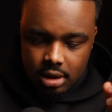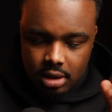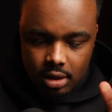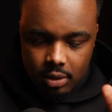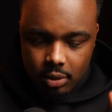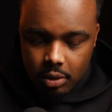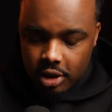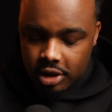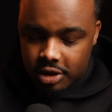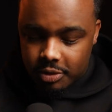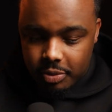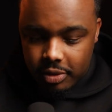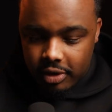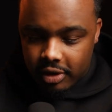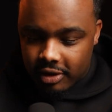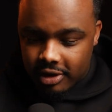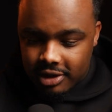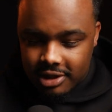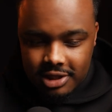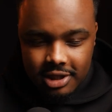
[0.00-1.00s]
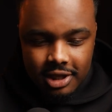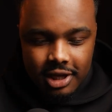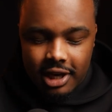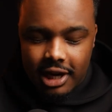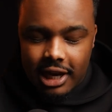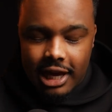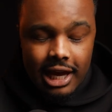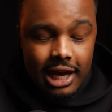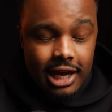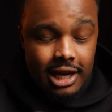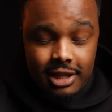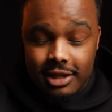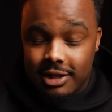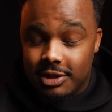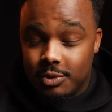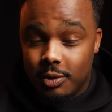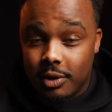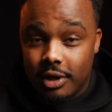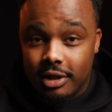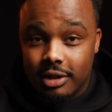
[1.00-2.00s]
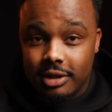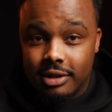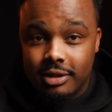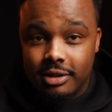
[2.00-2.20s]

The watch purists are gonna hate this one.